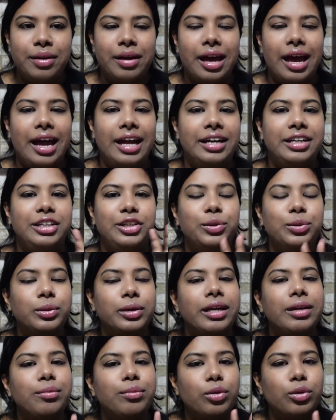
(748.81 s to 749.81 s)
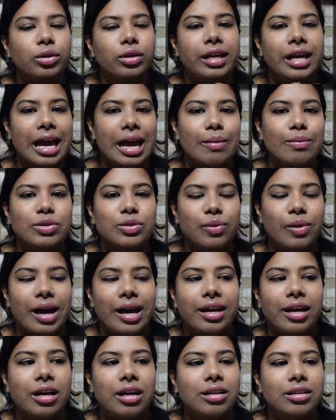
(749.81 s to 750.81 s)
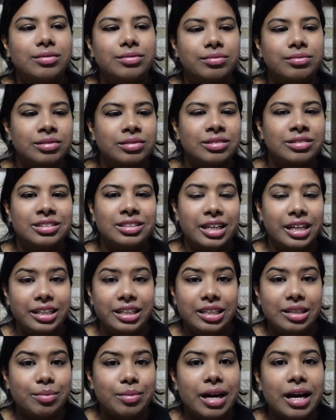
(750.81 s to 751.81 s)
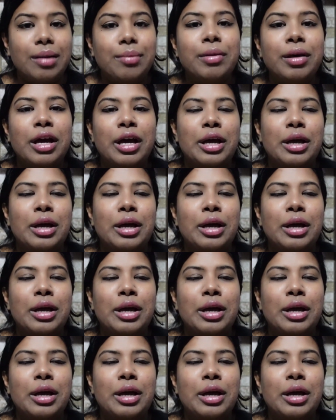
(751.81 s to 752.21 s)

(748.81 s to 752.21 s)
and you can book cabs via Careem app,